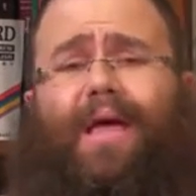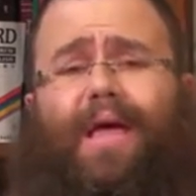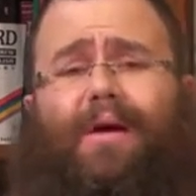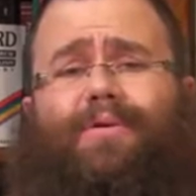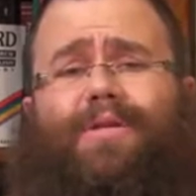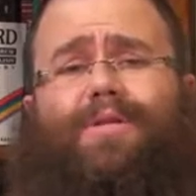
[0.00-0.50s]

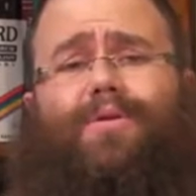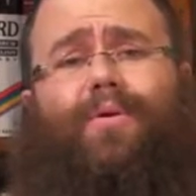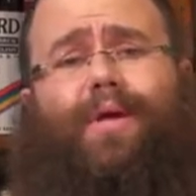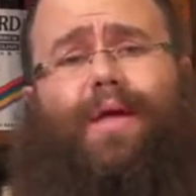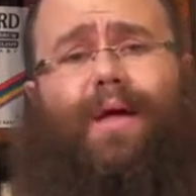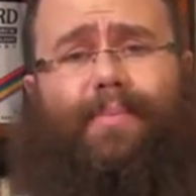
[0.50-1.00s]
He was
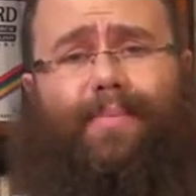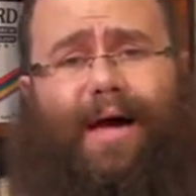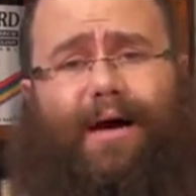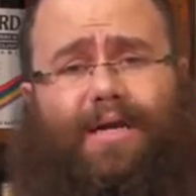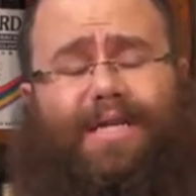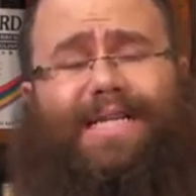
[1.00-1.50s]
talking
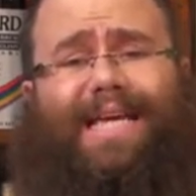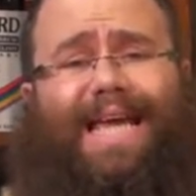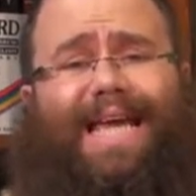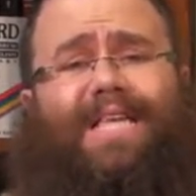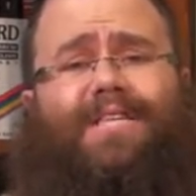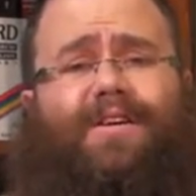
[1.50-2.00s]
about
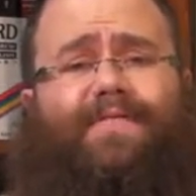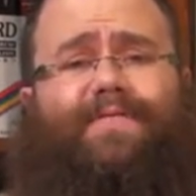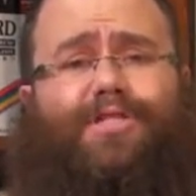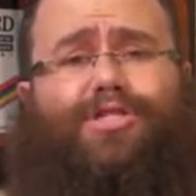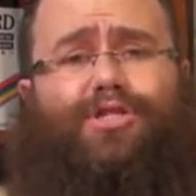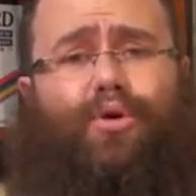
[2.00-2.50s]
tears
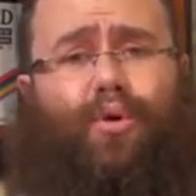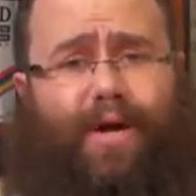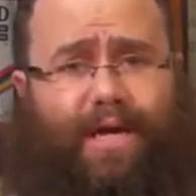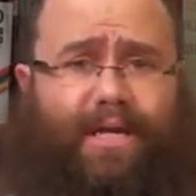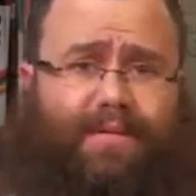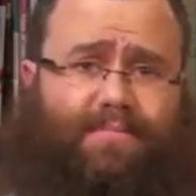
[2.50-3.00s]
of
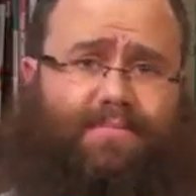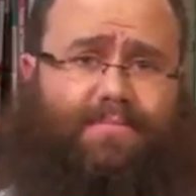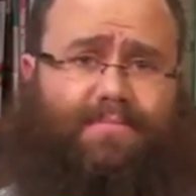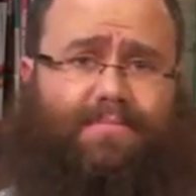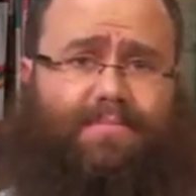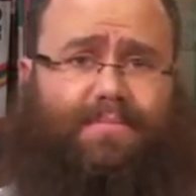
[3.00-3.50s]
joy.
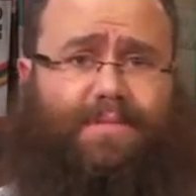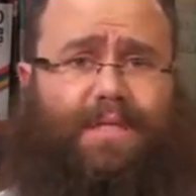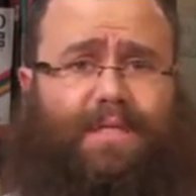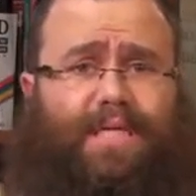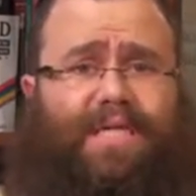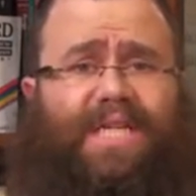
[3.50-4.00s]

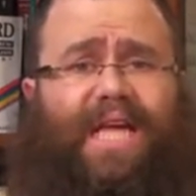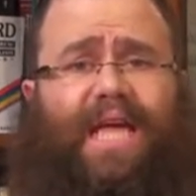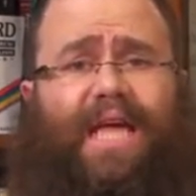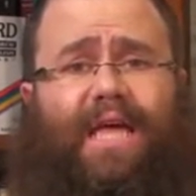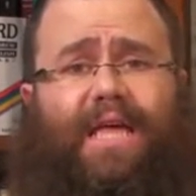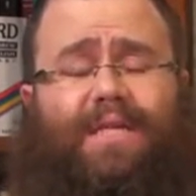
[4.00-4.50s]
The
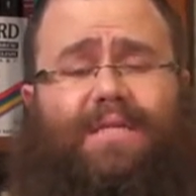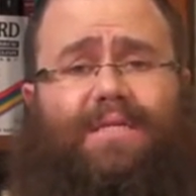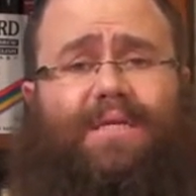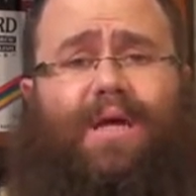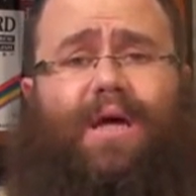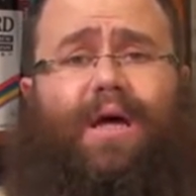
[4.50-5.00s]
tears